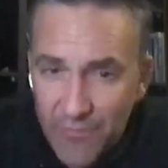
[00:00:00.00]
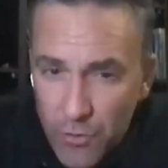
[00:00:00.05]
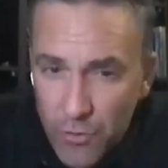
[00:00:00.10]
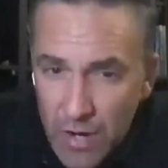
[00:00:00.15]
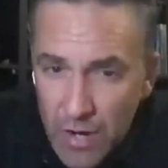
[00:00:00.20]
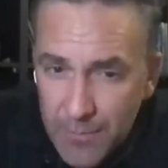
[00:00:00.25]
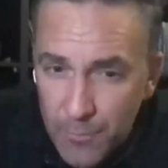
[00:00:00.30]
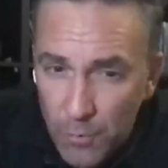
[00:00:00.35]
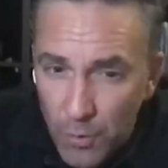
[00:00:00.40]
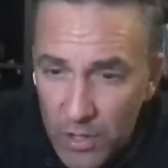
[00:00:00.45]
Have a
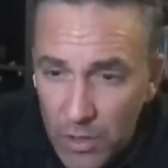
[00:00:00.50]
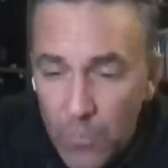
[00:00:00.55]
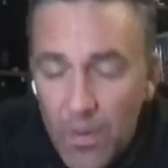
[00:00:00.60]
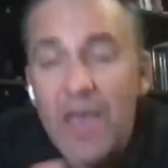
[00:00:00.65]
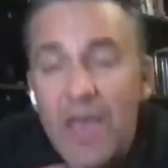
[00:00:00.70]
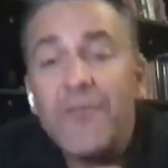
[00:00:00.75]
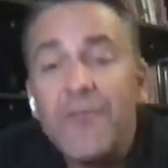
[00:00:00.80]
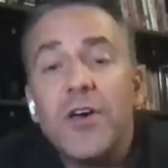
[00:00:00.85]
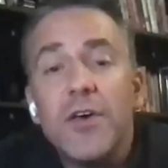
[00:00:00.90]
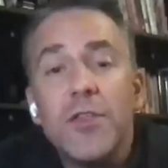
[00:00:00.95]
great morning.
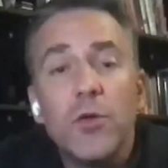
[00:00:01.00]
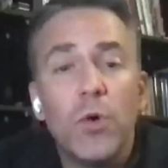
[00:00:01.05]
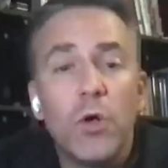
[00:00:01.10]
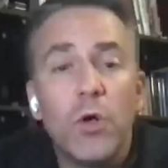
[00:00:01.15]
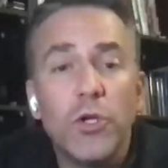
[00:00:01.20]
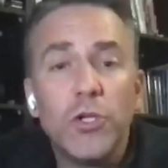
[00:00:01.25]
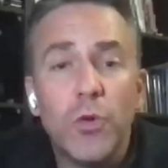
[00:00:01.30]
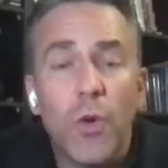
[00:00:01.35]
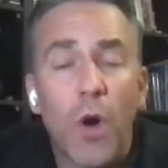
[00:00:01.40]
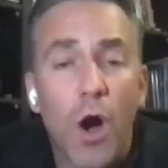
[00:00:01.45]
Wherever in the
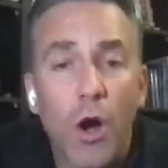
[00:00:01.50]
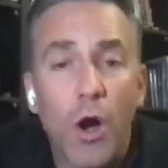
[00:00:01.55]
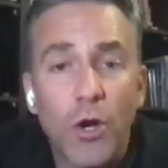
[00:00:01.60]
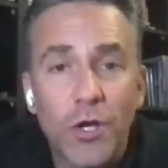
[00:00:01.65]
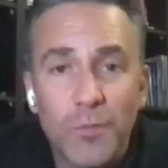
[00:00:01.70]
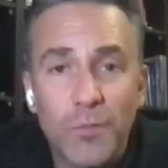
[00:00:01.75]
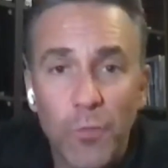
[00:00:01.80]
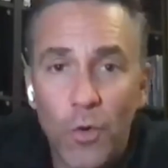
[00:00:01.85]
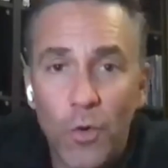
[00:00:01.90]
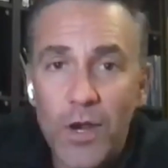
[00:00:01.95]
world you are,
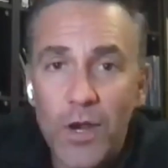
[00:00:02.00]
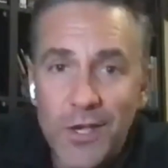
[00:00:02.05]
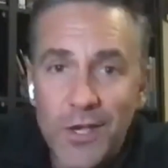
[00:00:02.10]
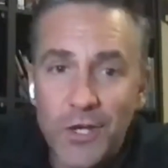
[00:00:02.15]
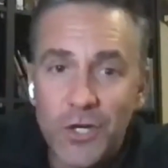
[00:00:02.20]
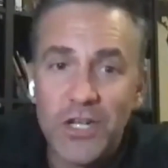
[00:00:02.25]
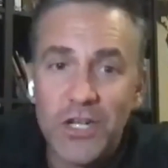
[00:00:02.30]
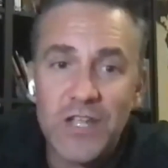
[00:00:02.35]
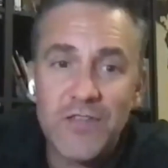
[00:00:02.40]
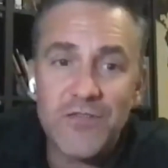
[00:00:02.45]
good
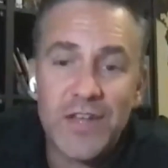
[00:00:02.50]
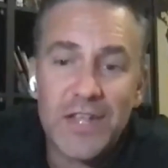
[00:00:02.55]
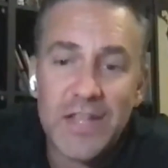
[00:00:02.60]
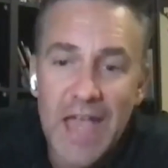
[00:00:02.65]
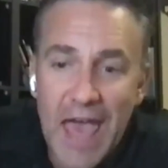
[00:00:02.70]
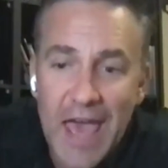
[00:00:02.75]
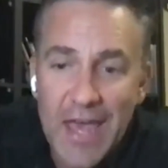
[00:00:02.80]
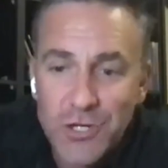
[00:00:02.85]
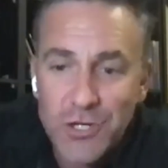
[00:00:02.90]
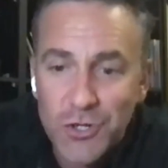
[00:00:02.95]
morning, good
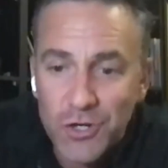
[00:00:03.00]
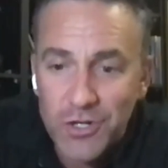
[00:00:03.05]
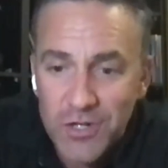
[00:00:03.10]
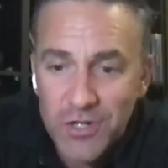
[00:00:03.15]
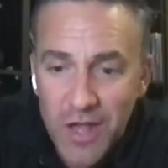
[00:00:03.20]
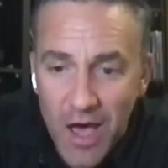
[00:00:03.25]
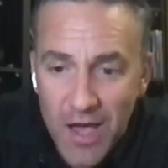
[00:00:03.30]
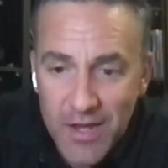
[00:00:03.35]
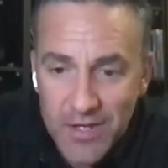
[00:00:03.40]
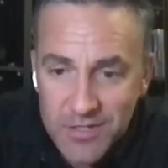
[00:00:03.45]
evening, and good
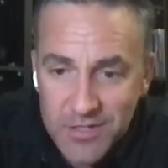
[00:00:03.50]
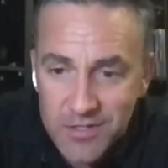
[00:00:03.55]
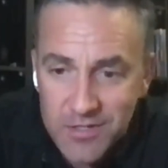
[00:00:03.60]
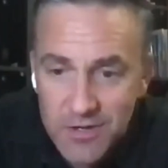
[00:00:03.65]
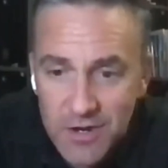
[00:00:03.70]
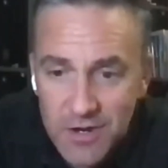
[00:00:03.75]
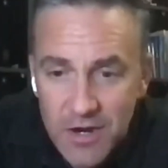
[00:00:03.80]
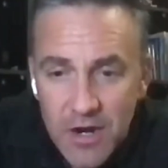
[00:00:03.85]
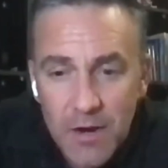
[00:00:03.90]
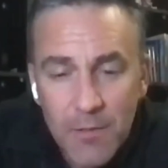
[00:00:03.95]
night.
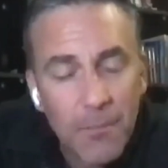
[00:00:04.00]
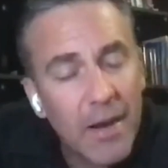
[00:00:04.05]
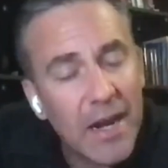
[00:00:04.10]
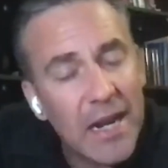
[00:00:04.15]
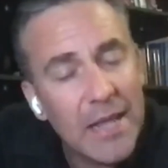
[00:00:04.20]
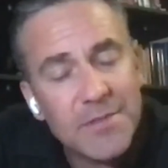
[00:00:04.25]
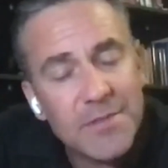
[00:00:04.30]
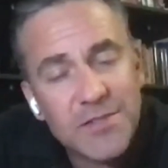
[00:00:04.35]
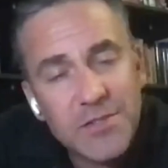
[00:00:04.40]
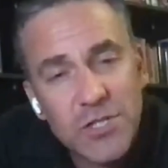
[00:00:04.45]

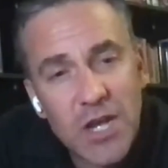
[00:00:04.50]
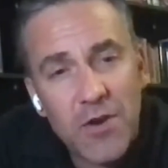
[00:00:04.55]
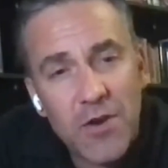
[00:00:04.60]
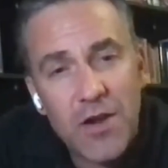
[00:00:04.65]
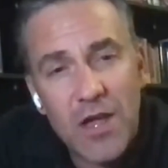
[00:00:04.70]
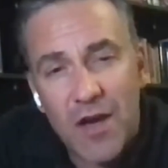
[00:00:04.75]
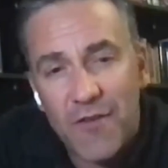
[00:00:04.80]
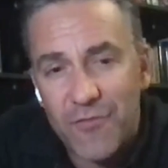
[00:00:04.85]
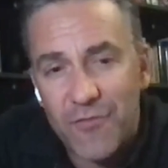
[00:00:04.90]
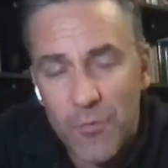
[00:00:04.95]
My name is
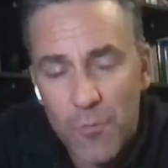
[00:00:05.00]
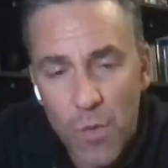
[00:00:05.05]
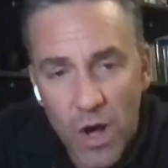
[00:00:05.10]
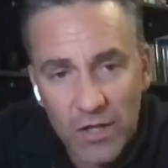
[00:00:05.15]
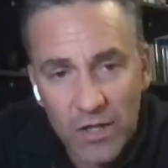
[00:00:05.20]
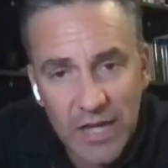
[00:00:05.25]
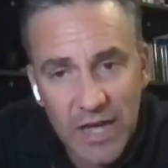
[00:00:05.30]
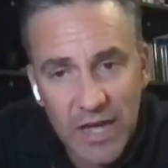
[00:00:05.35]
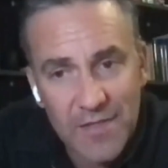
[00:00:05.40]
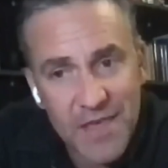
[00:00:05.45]
Gerry. I'm from
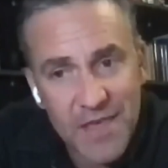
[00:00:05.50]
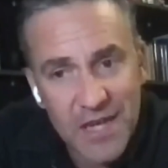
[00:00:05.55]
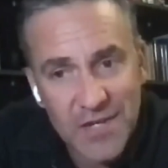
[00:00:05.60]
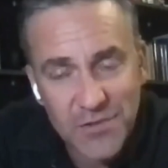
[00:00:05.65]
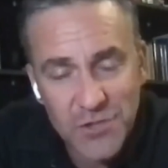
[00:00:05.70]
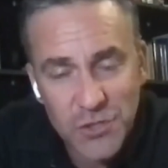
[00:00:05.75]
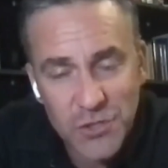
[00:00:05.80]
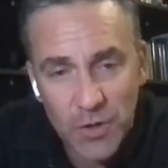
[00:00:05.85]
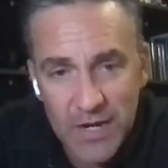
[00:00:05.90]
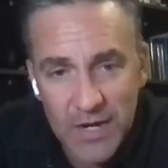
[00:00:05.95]
Wild Eye.
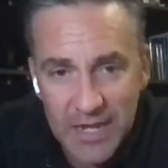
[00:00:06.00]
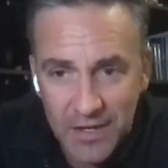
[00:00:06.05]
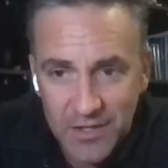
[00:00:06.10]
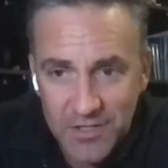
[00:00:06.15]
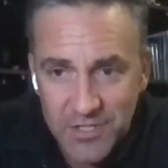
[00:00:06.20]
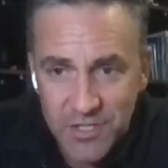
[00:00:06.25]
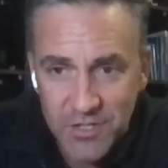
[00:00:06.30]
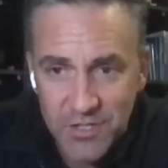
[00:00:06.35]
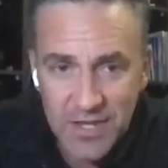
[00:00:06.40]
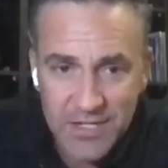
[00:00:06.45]
Thanks for joining.
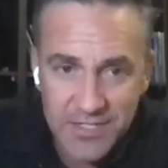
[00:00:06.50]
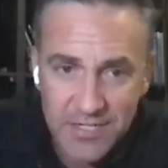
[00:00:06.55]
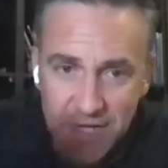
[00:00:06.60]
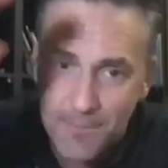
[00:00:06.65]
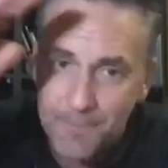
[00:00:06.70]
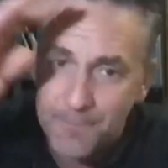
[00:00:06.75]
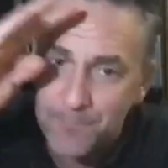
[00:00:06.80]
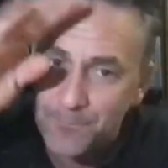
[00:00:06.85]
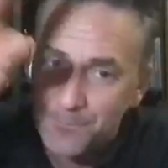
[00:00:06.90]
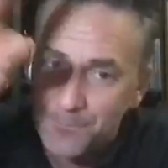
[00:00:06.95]
I'll see you next
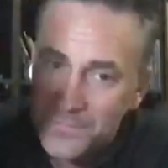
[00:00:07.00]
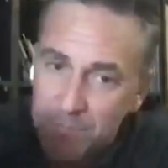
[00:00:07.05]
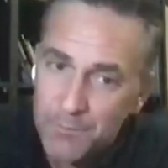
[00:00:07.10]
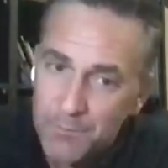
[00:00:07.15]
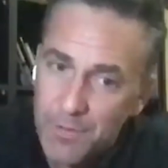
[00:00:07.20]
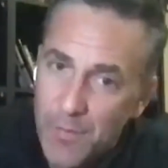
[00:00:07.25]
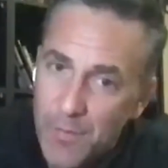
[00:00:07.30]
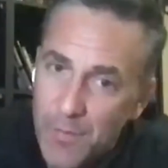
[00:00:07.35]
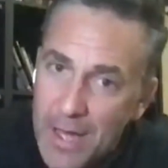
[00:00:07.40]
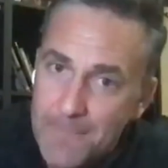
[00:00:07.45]
time.
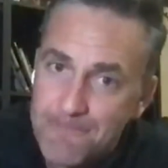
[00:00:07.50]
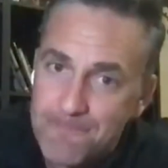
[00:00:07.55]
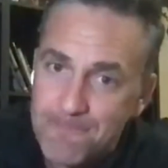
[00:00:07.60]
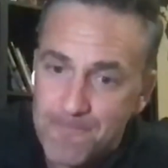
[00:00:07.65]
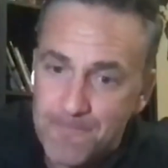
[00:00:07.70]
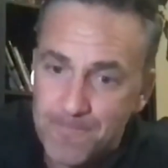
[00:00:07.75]
Bye-bye.